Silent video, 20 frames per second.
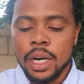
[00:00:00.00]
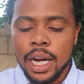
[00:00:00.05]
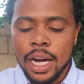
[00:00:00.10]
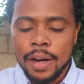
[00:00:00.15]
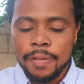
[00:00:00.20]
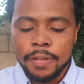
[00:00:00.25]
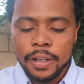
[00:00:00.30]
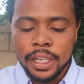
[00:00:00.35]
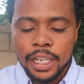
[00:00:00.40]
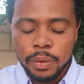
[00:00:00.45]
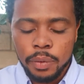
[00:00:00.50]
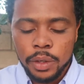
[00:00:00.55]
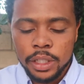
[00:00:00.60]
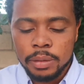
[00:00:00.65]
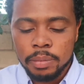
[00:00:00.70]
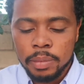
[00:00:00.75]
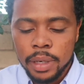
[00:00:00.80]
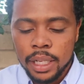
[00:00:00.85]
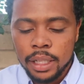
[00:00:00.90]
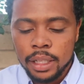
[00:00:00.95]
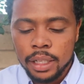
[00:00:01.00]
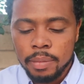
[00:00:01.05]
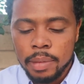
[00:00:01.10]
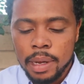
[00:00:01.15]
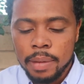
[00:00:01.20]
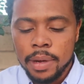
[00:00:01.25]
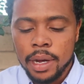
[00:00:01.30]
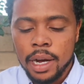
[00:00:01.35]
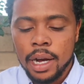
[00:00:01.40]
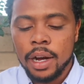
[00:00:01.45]
I forget which month.
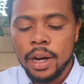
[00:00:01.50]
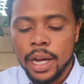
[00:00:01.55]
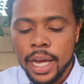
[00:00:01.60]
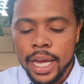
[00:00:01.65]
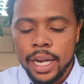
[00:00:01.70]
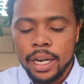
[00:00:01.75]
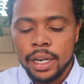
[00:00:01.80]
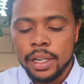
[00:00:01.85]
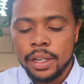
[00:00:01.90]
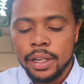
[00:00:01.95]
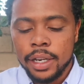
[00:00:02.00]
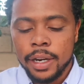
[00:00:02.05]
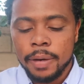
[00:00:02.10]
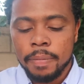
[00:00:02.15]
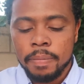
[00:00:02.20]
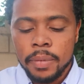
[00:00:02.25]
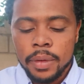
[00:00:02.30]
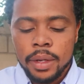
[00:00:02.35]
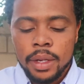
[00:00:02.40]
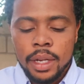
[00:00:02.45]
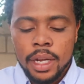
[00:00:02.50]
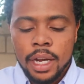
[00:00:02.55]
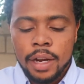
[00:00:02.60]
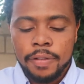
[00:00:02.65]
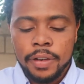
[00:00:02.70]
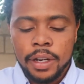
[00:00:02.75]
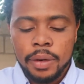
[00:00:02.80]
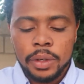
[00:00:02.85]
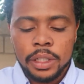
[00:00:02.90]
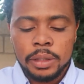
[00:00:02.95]
Maybe I'll add it in there. I
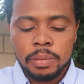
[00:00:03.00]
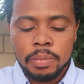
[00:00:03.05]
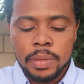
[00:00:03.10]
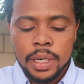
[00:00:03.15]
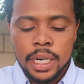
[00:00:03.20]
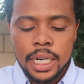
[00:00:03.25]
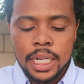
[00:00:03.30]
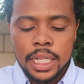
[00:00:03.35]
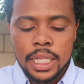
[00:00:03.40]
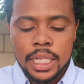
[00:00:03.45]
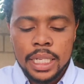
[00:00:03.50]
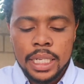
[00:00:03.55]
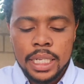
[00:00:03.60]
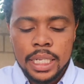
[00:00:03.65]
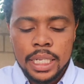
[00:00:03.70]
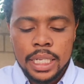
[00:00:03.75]
forget which month.